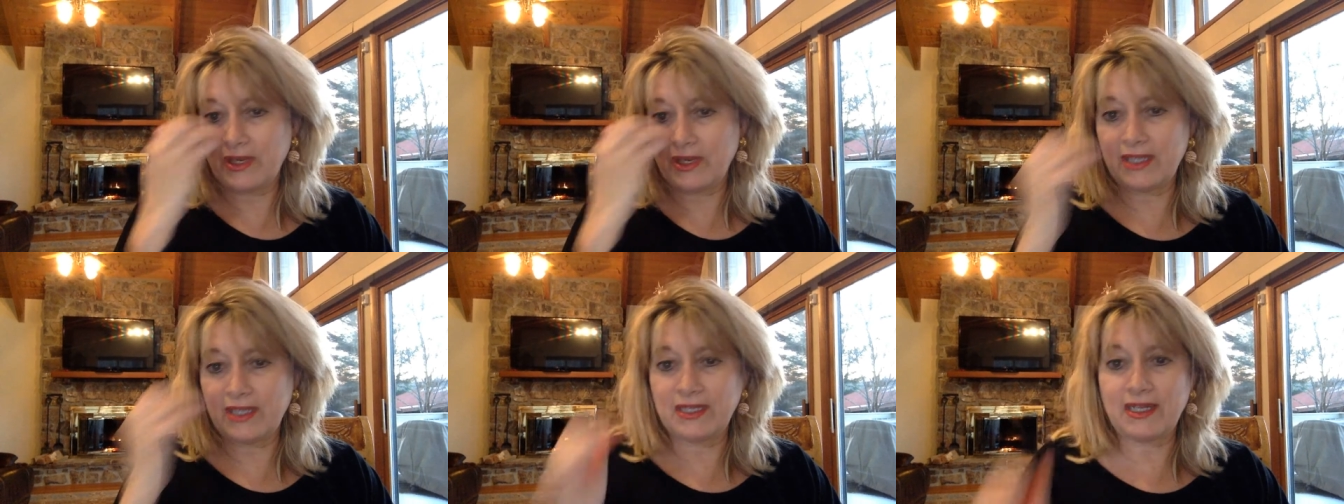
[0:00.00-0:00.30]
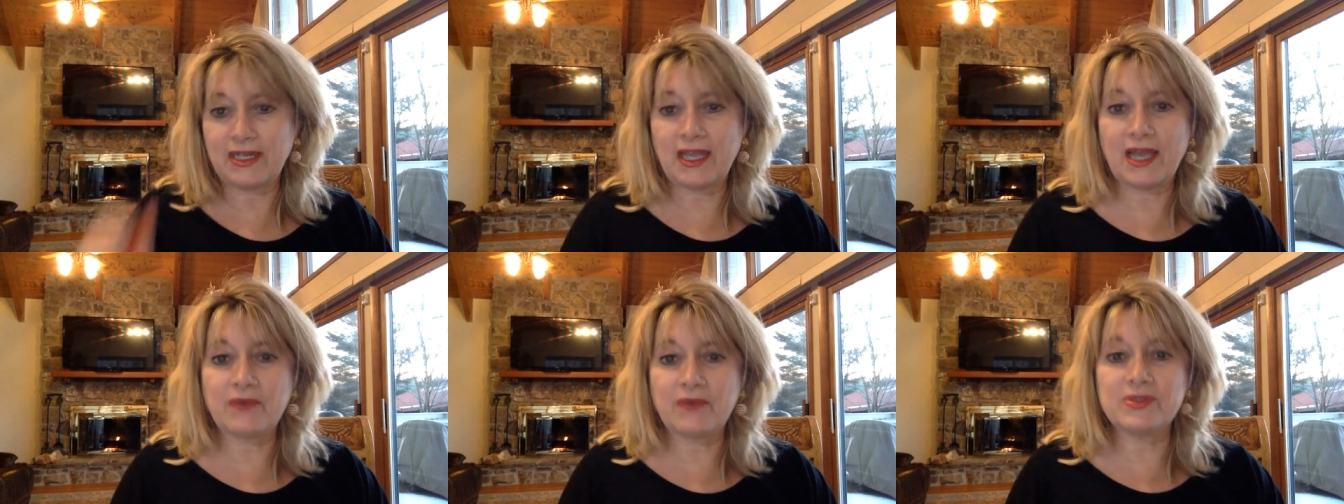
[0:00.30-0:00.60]

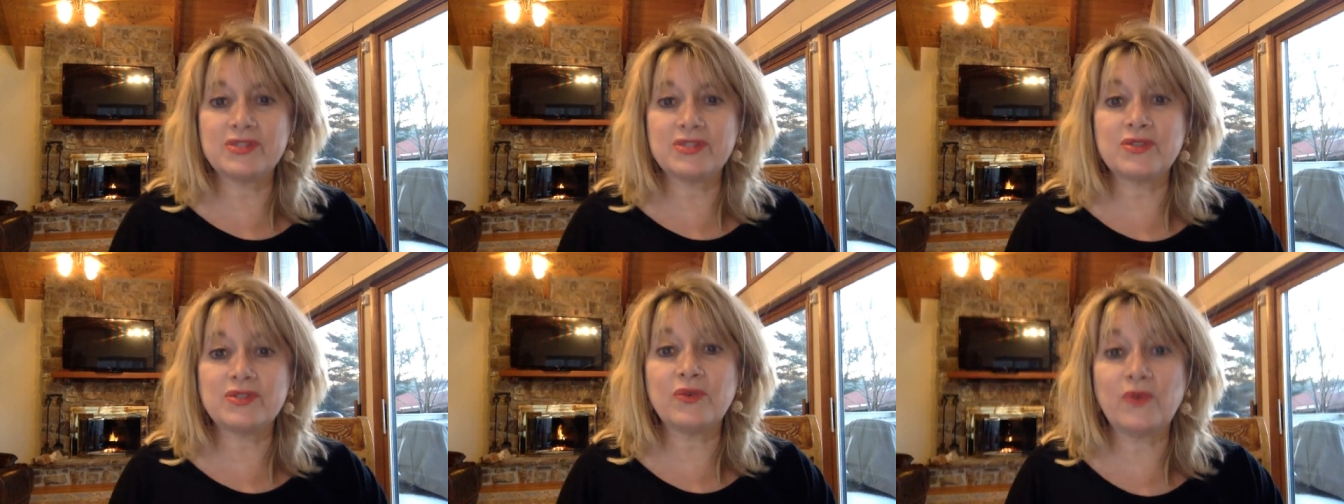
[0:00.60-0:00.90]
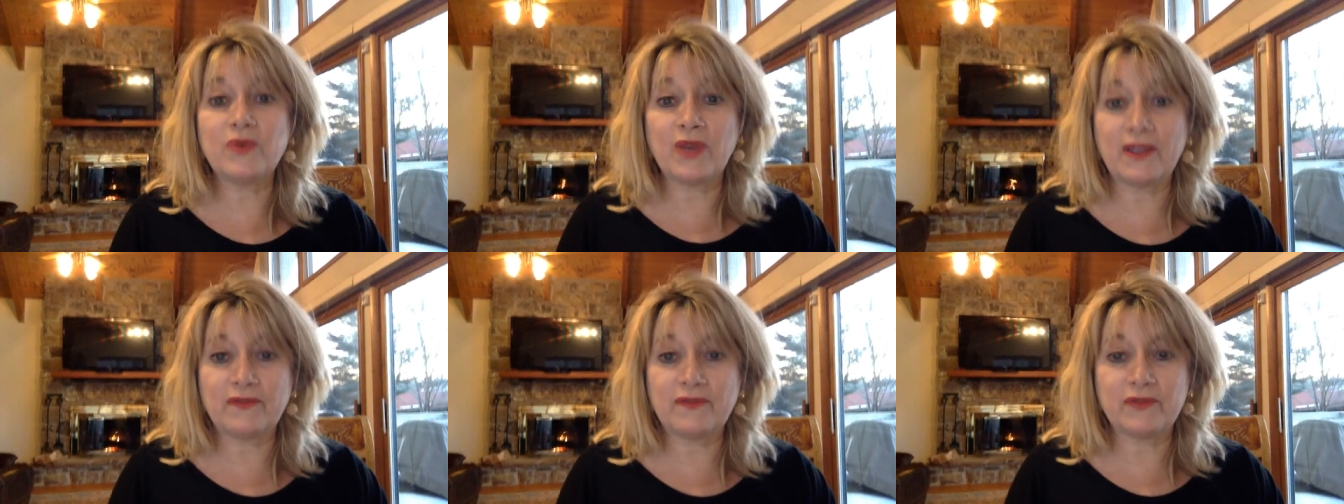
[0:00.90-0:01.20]
and I was so
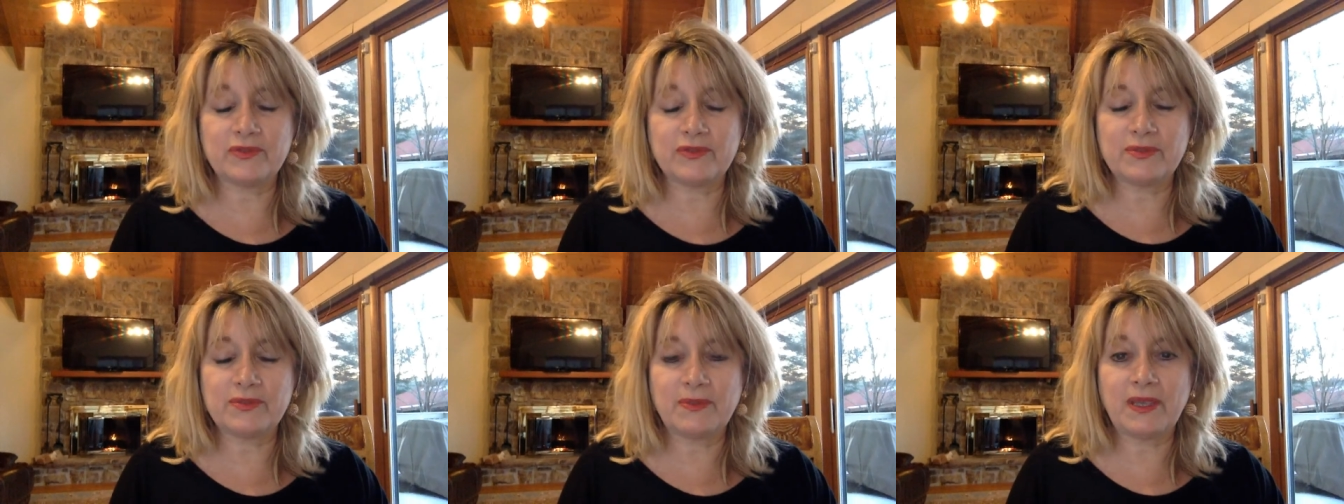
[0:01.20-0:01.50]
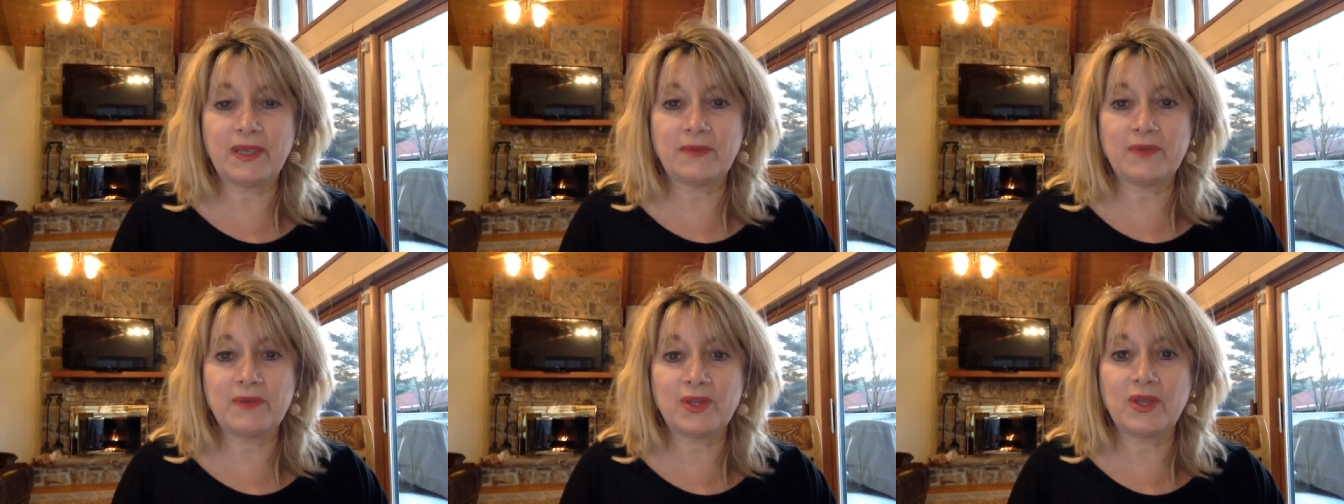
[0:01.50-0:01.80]
grateful to
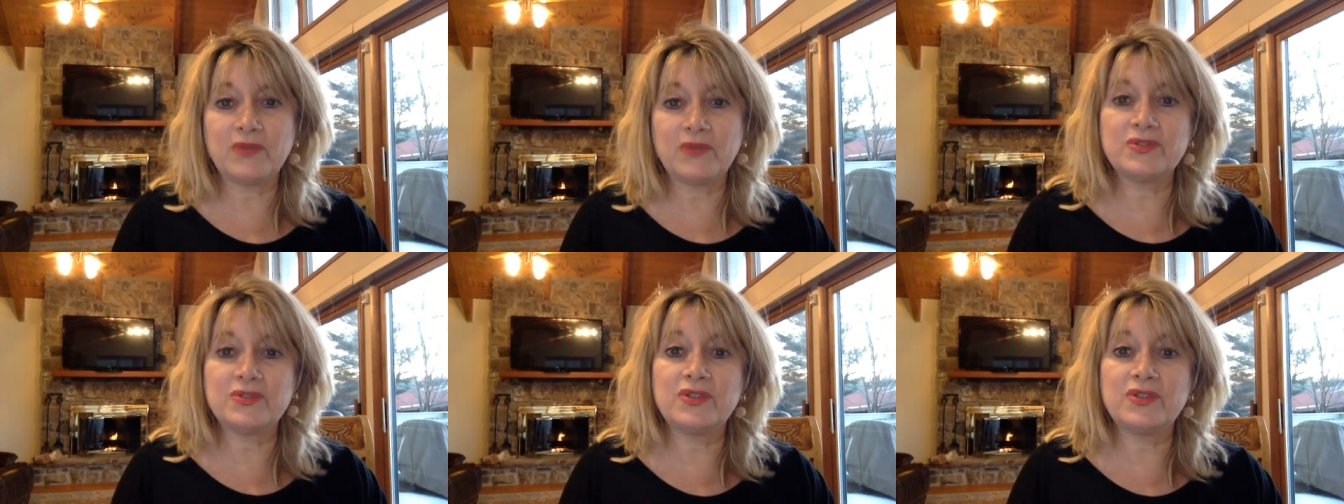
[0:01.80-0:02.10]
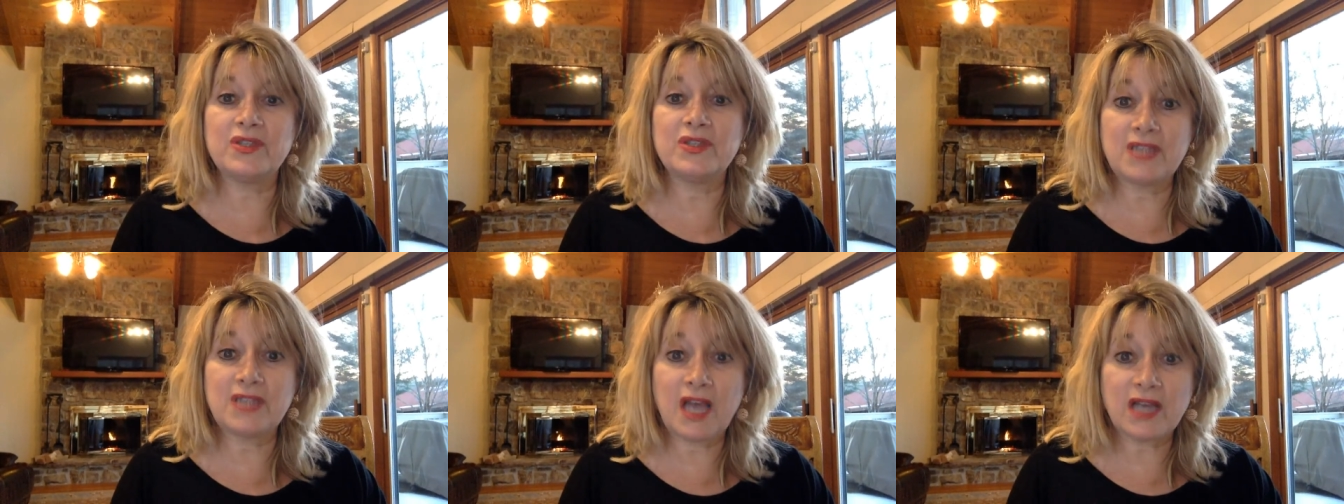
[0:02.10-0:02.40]
be able to go to
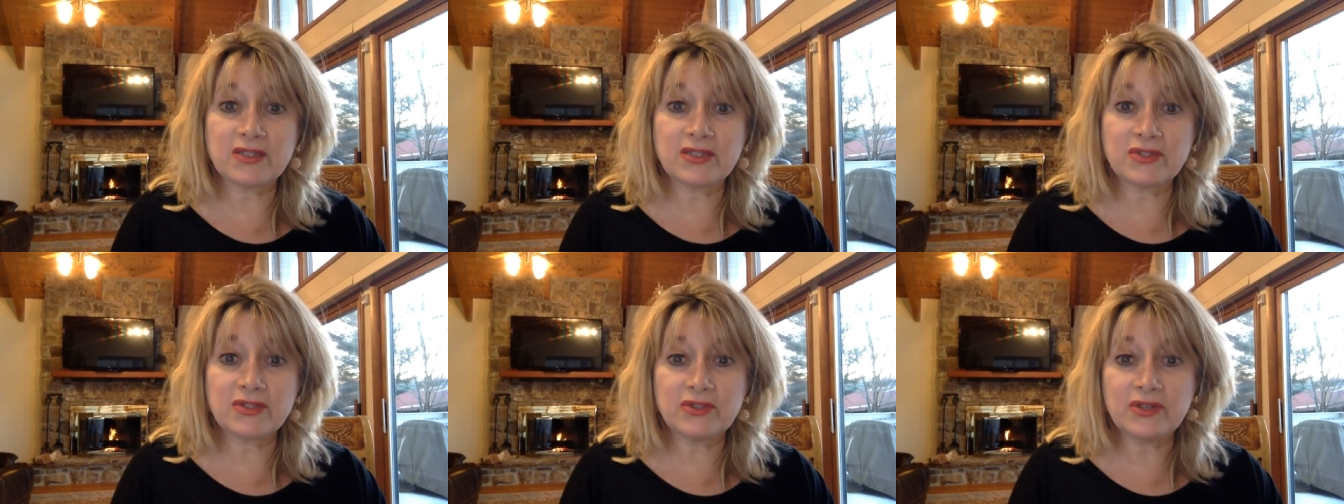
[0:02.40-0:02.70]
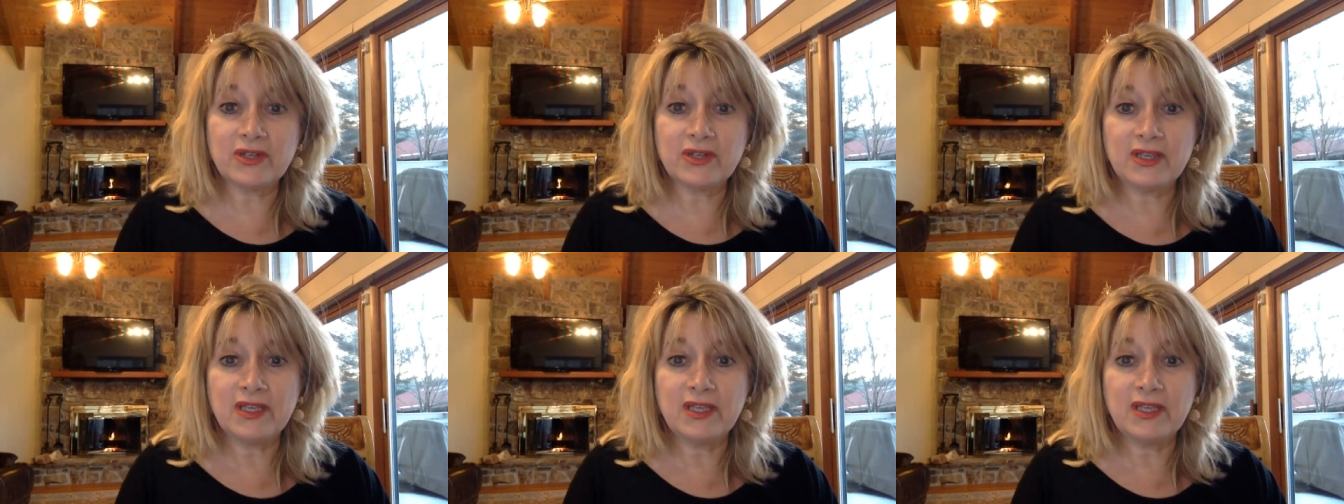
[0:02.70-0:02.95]
the doctor